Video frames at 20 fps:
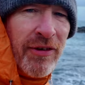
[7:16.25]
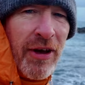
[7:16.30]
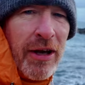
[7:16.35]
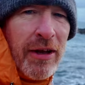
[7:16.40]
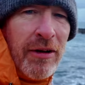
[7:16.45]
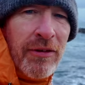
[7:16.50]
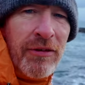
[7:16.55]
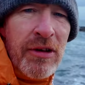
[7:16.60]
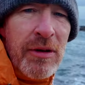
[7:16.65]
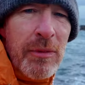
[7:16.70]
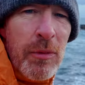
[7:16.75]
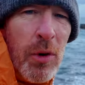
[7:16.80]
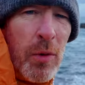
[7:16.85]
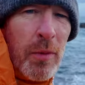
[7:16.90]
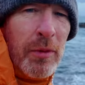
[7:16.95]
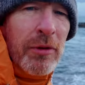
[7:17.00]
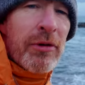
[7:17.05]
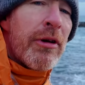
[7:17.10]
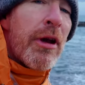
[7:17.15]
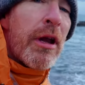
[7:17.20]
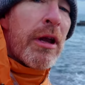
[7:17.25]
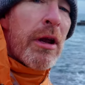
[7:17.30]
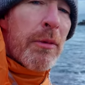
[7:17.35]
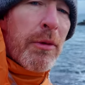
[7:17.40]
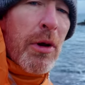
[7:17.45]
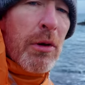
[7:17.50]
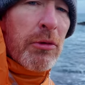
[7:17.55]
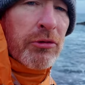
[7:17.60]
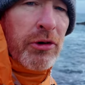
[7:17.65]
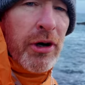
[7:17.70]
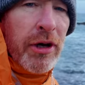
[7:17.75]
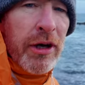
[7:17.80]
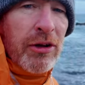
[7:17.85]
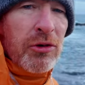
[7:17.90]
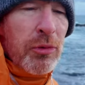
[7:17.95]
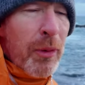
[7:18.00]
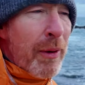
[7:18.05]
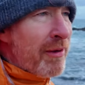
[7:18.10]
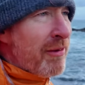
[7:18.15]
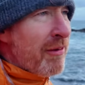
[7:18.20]
seconds at the moment, and then I'm now trying a
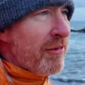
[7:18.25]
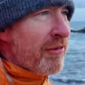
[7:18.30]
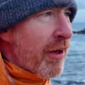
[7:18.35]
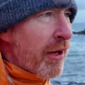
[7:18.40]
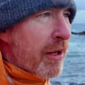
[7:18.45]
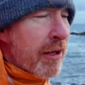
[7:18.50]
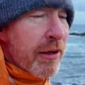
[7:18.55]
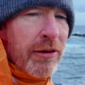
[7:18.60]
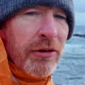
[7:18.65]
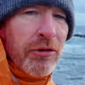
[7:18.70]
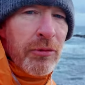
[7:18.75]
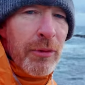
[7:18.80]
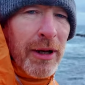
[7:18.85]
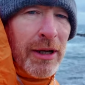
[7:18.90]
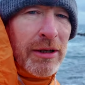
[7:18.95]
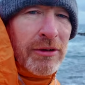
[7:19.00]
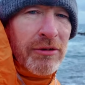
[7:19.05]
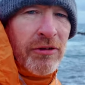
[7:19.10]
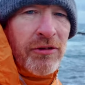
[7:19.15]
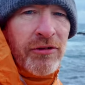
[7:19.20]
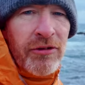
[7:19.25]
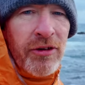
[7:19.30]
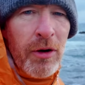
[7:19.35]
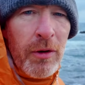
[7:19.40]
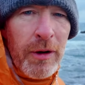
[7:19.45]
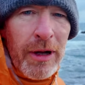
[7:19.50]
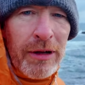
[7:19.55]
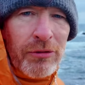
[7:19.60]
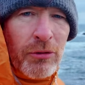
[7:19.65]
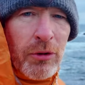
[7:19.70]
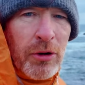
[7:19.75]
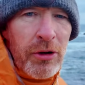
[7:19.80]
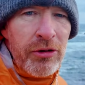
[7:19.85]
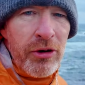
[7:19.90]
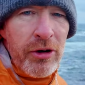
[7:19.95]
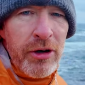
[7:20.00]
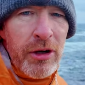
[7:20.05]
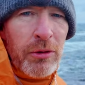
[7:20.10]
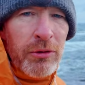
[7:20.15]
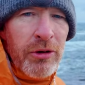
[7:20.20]
20 second as well, just to see how that's going to
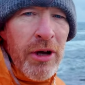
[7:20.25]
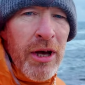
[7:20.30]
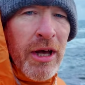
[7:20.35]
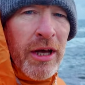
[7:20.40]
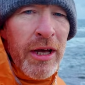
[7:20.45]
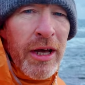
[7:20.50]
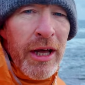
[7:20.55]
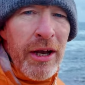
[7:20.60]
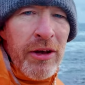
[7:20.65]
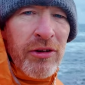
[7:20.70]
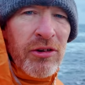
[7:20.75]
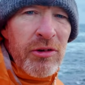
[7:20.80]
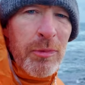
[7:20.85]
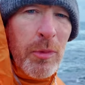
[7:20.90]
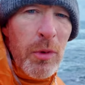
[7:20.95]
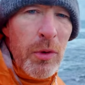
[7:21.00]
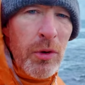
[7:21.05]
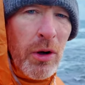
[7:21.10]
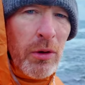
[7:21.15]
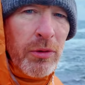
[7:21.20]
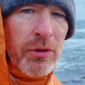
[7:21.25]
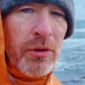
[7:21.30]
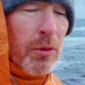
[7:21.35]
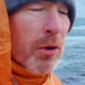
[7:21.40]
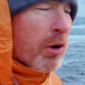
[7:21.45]
turn out. Can I smooth out the